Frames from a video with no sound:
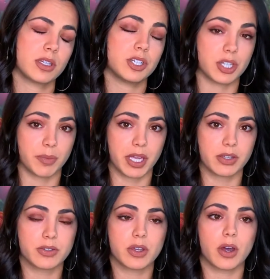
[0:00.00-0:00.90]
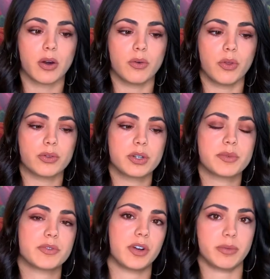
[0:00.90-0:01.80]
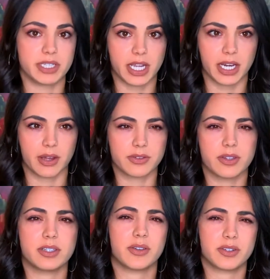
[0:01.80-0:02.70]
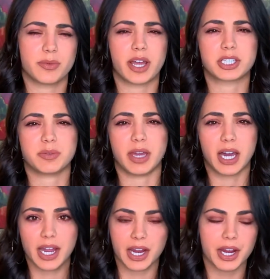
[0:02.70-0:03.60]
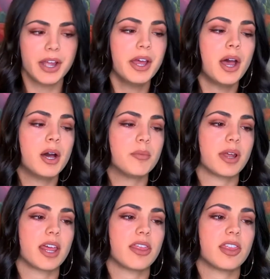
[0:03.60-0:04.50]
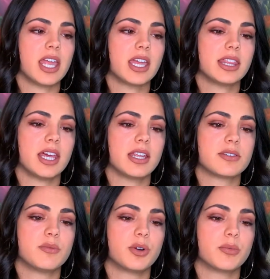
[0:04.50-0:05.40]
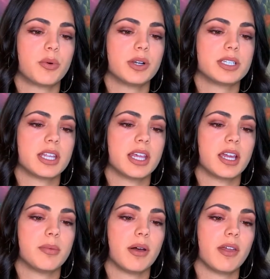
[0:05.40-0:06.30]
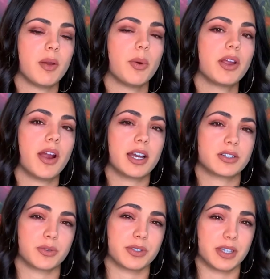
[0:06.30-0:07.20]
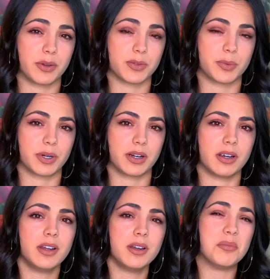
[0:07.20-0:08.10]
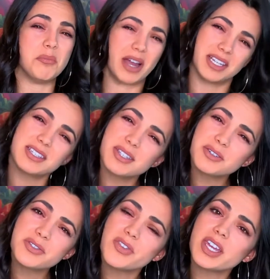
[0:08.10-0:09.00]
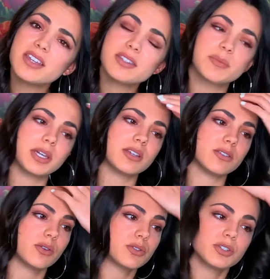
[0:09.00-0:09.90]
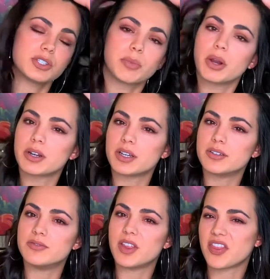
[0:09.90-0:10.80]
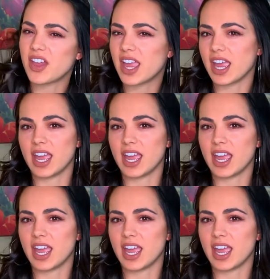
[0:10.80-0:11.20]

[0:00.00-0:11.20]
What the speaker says: shipping. So those numbers have already been taken out. So the sales number would actually be higher, but I think that it's more important to think about like what your actual sales were minus those fees, because those are just part of the thing,